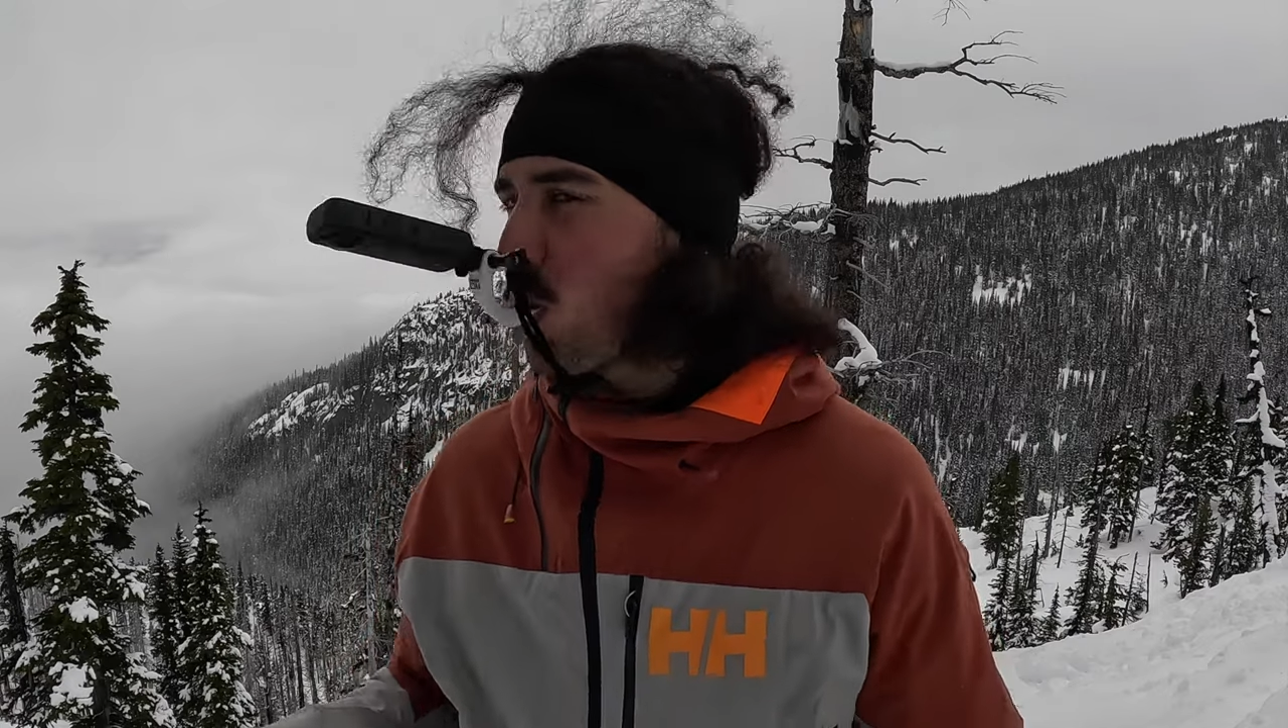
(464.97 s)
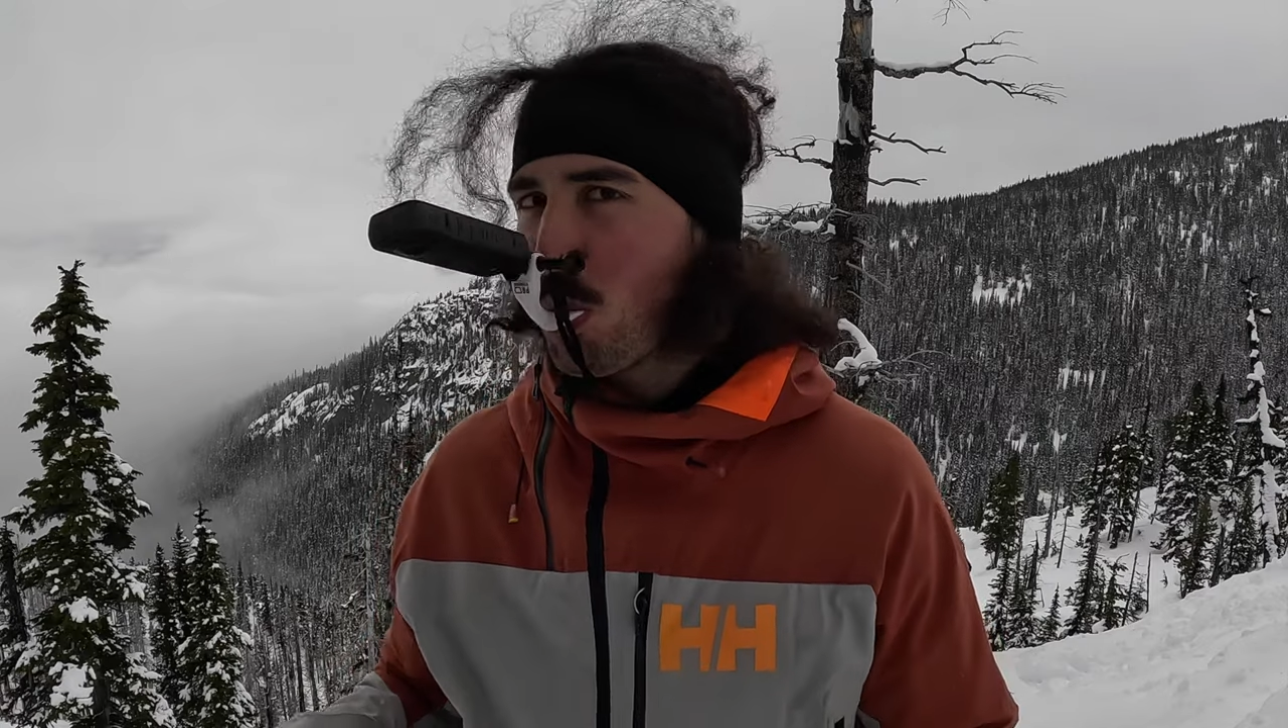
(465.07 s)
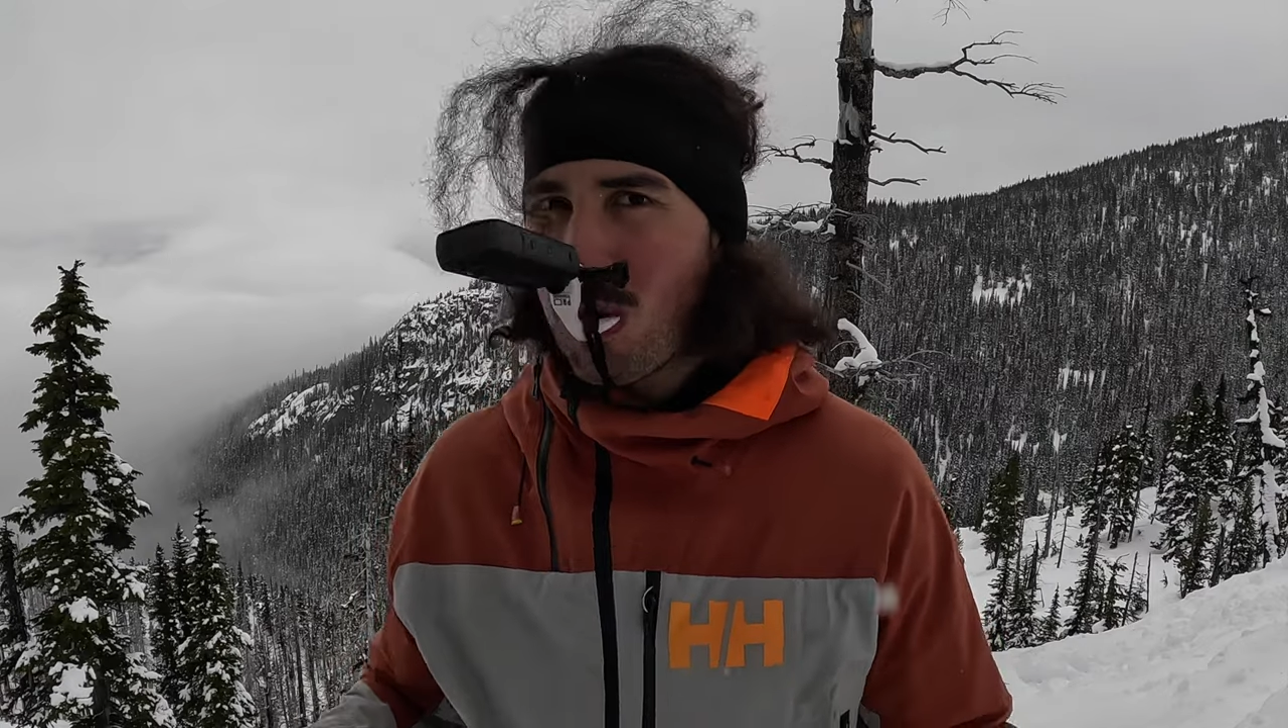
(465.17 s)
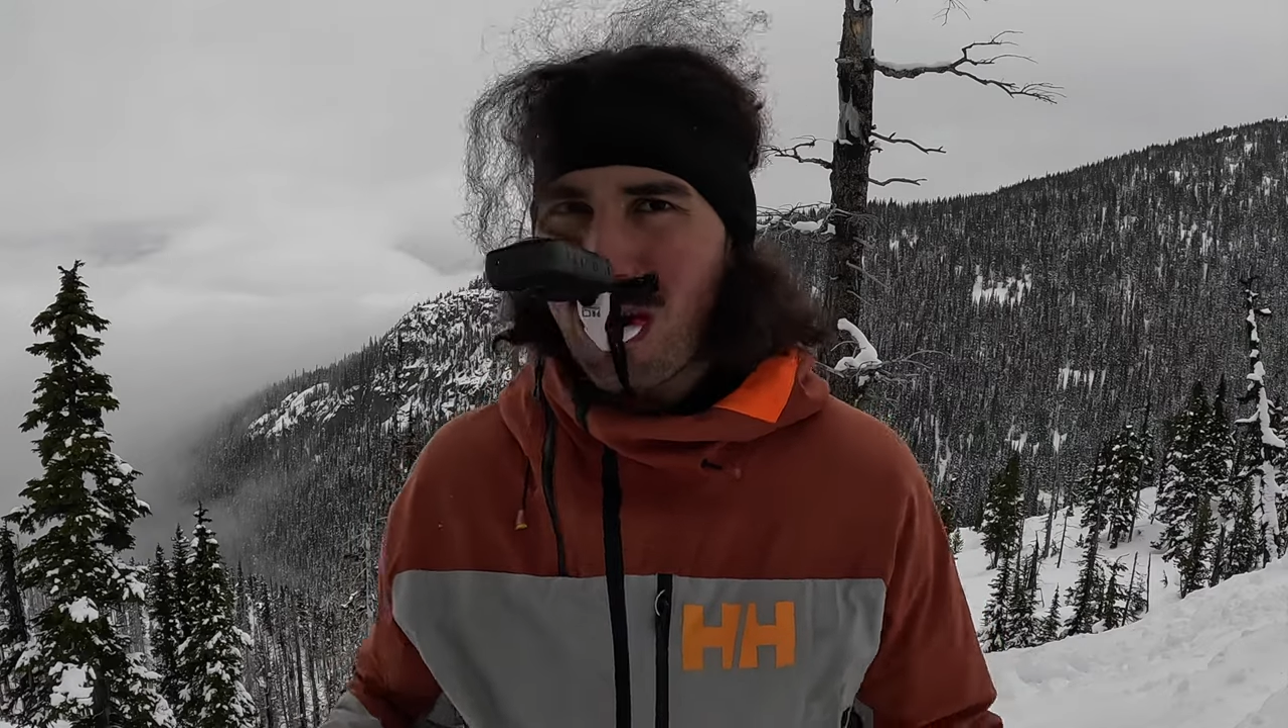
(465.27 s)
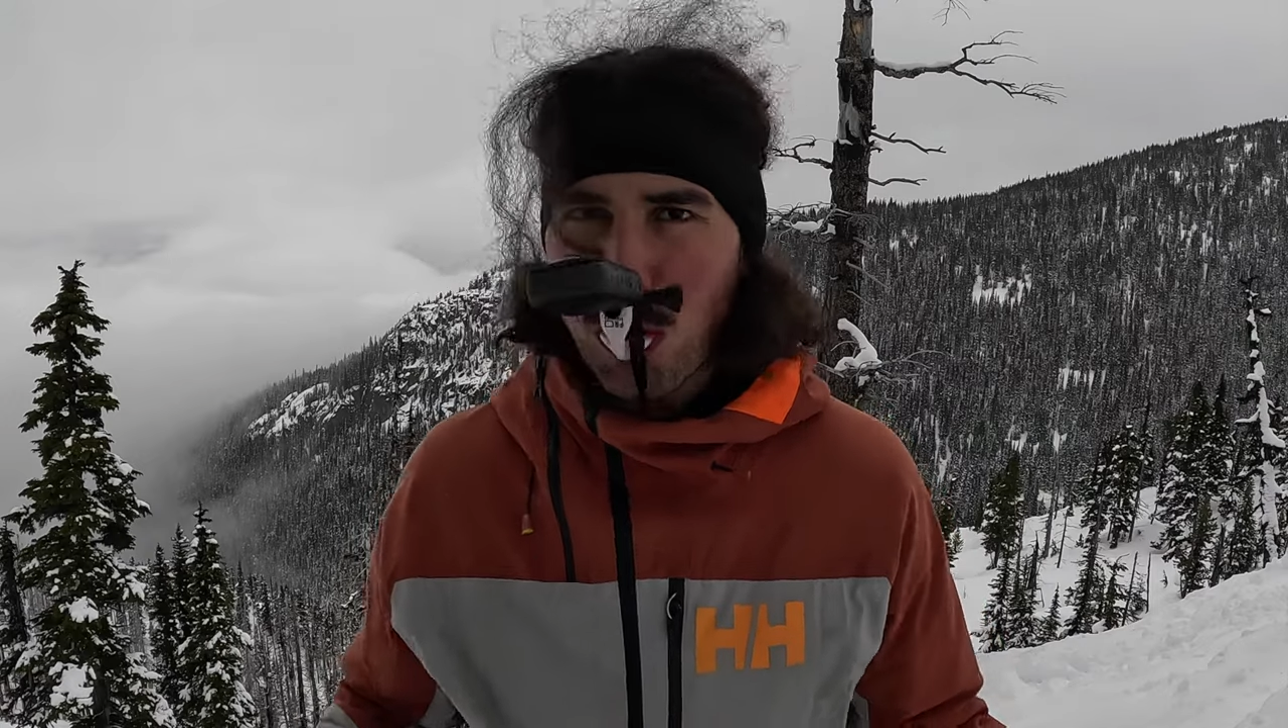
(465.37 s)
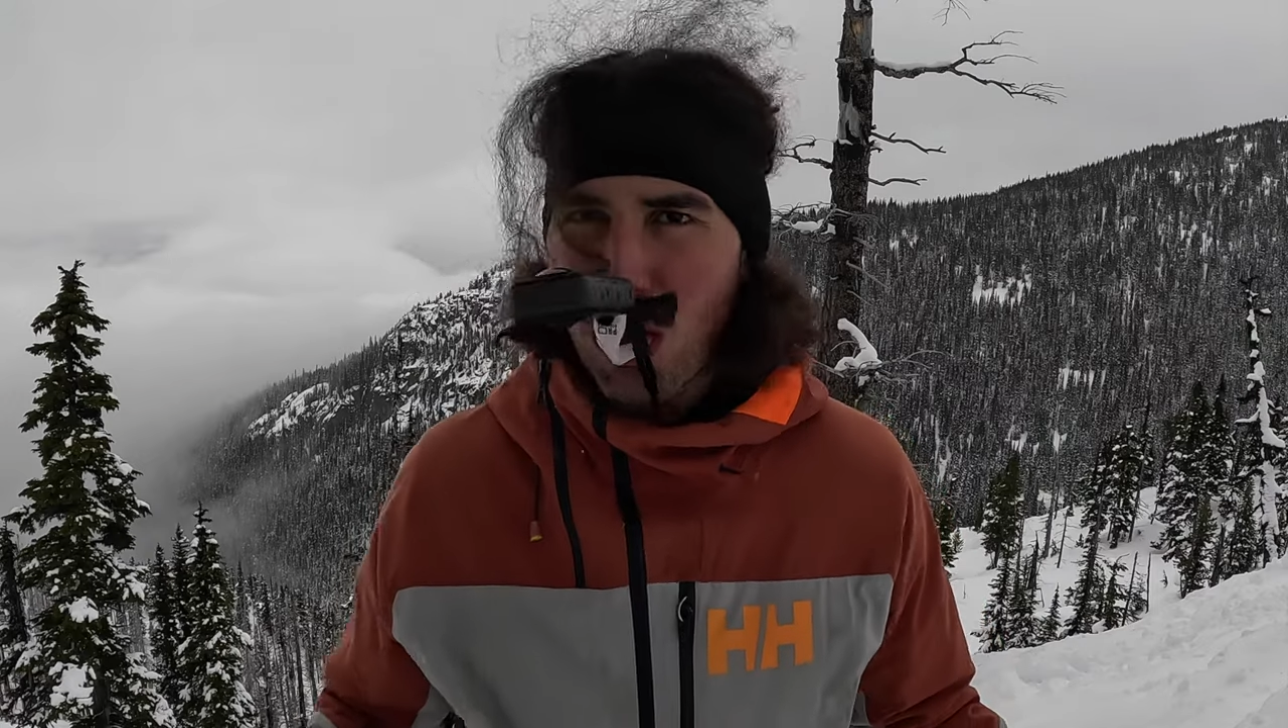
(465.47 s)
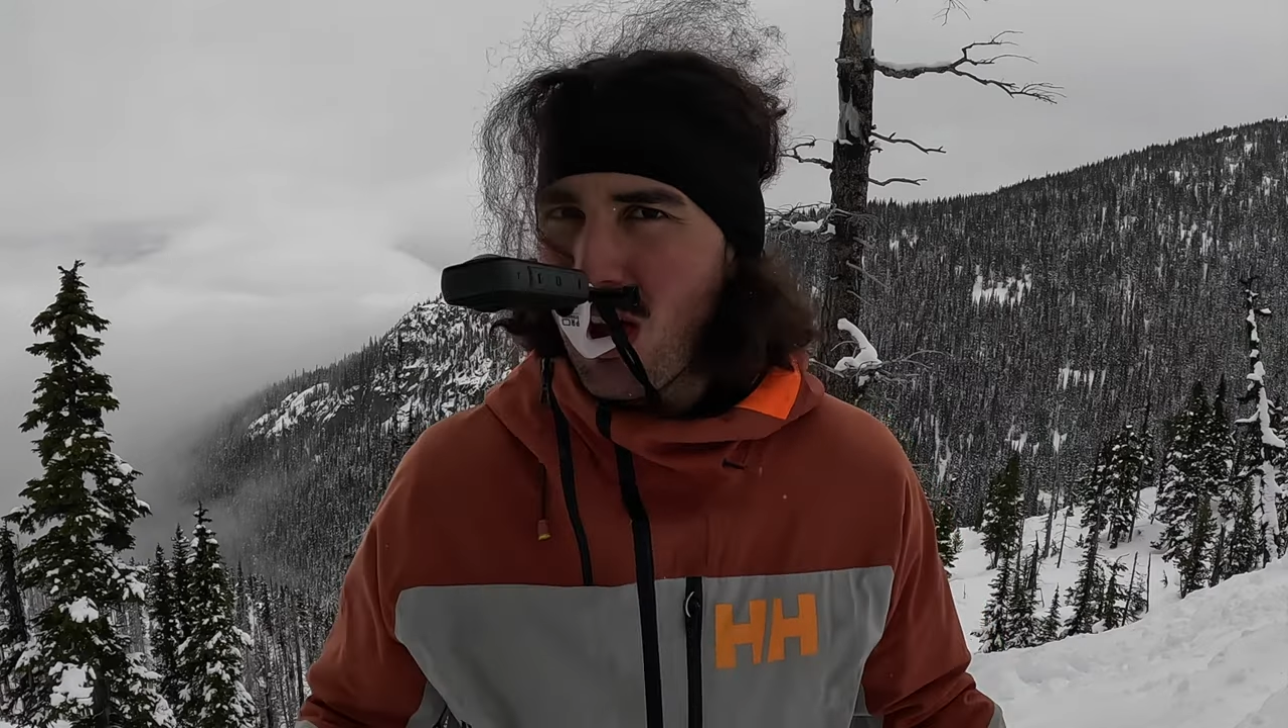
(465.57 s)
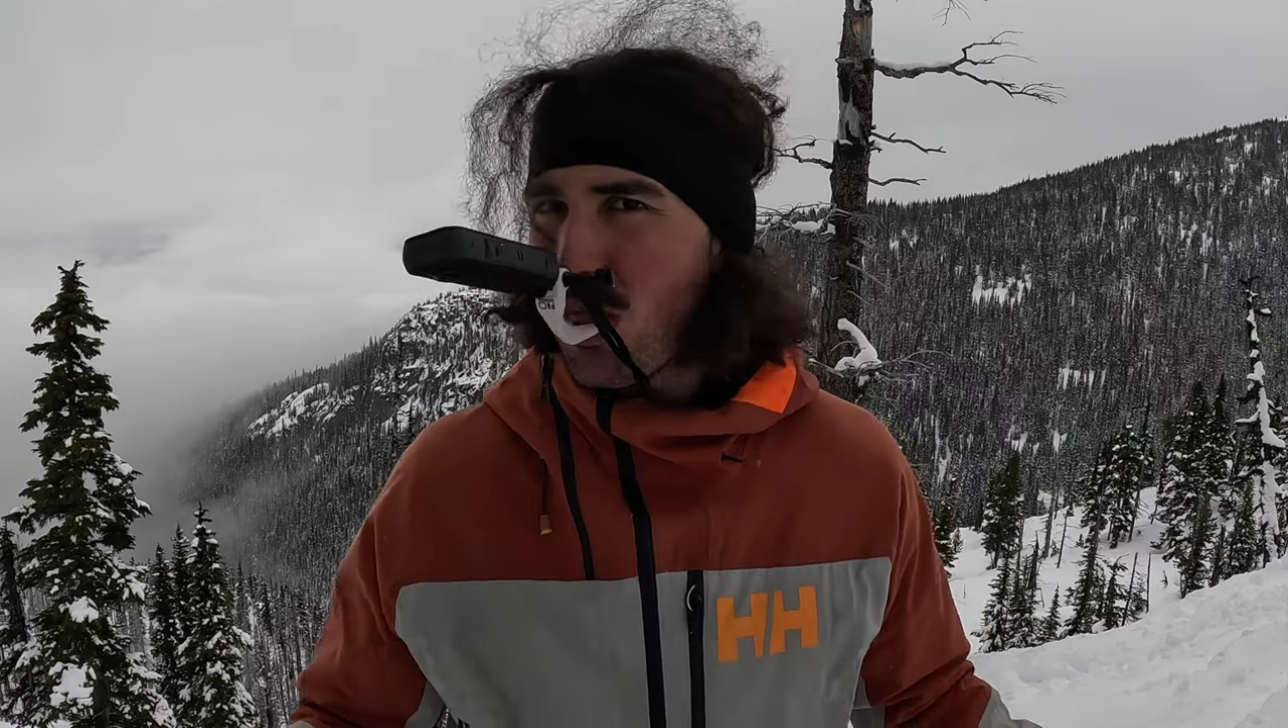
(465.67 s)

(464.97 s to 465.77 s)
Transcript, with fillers: your mouth?